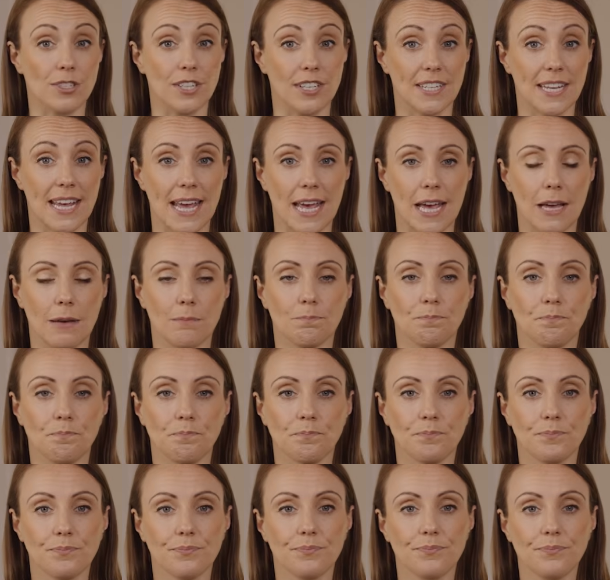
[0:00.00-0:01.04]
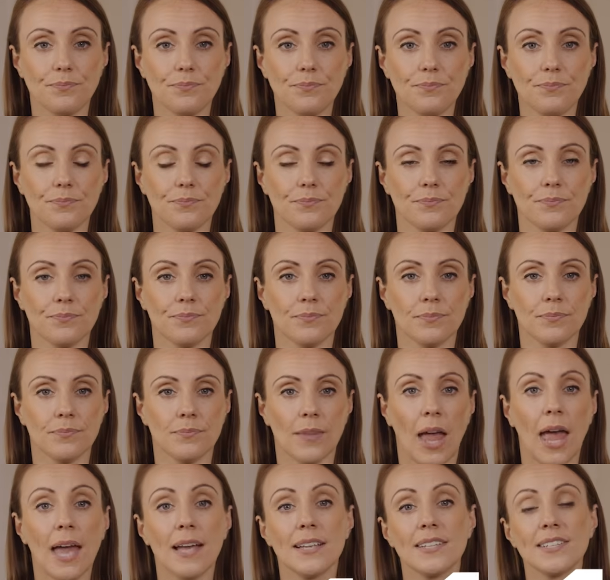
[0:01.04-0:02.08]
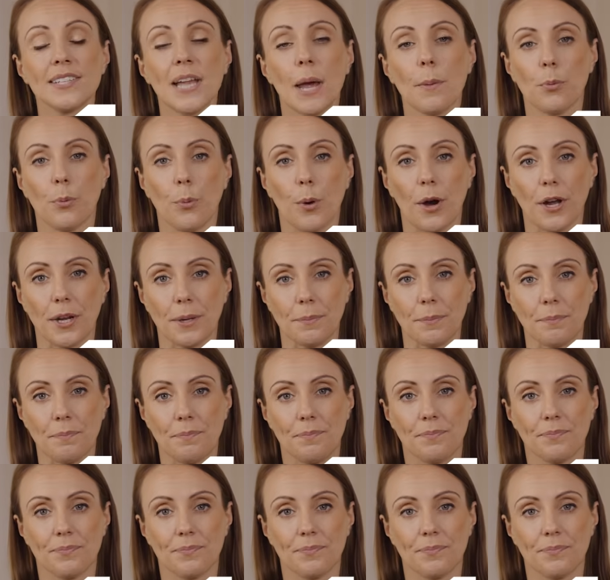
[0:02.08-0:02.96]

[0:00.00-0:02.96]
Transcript: adhere. Step 1.